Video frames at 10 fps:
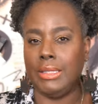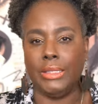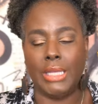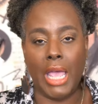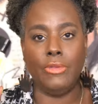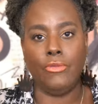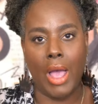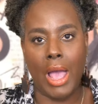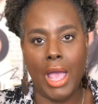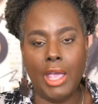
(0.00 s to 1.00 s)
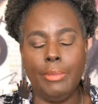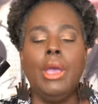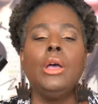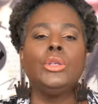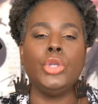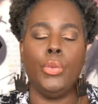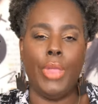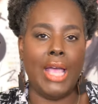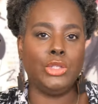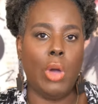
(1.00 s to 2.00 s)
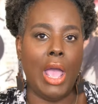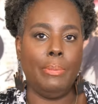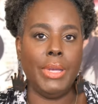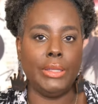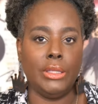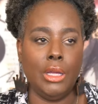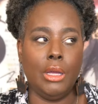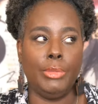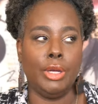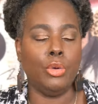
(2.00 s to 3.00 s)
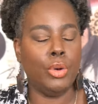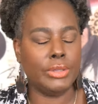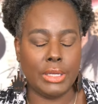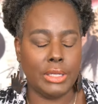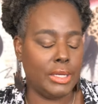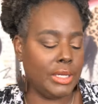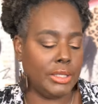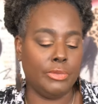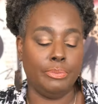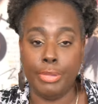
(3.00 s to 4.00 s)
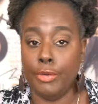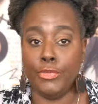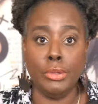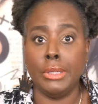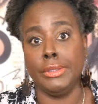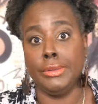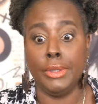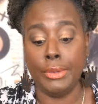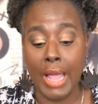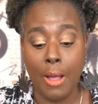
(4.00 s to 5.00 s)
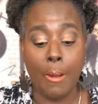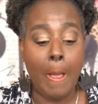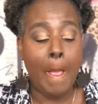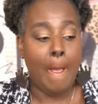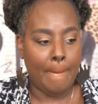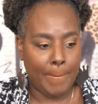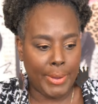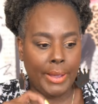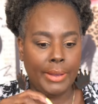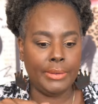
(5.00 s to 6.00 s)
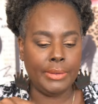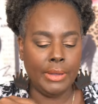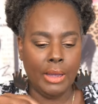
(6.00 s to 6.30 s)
this same vibe. So that's why I picked it up. But of course I couldn't get the perfume because it's sold out. But